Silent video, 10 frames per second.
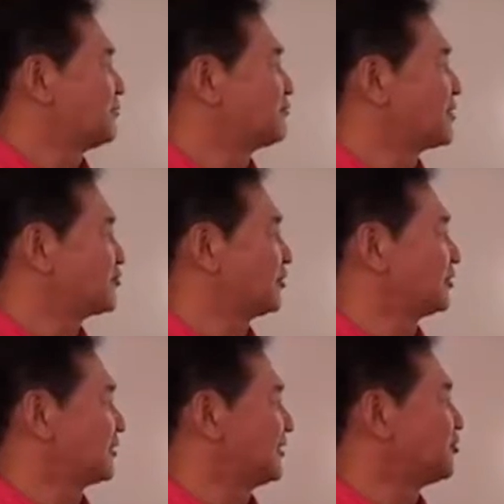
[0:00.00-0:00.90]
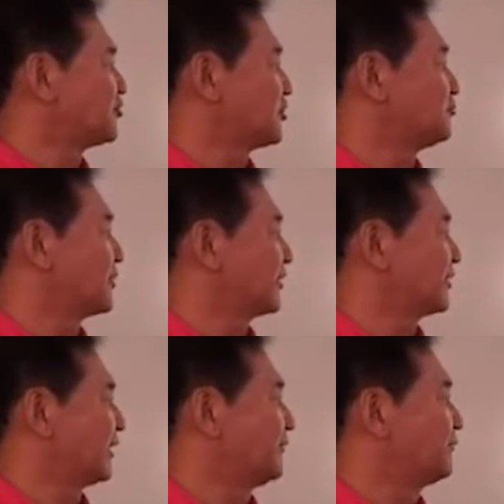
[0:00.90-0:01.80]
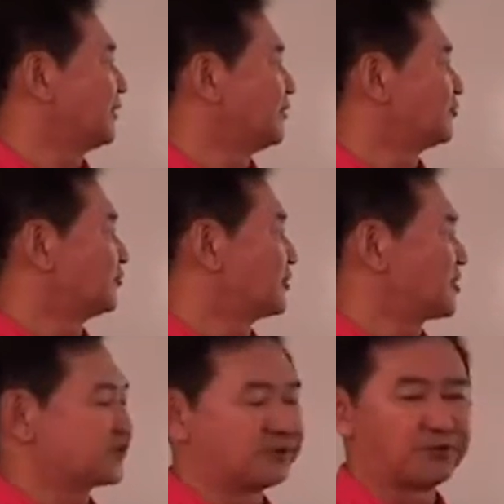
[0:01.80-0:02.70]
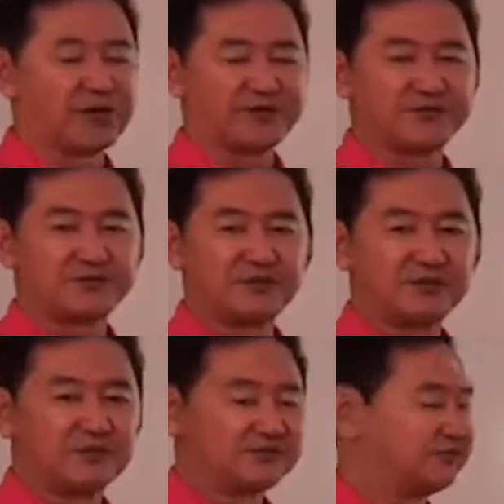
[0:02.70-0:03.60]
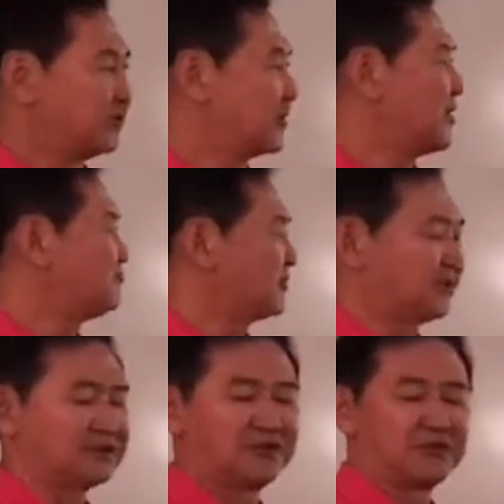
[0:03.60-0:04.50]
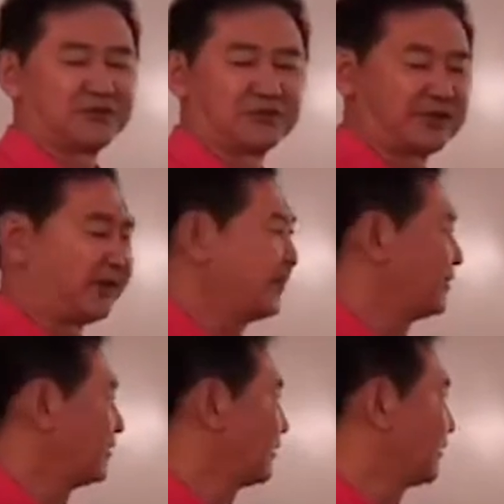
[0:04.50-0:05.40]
compassionate leadership paradigm to take a rest, to complete. Okay.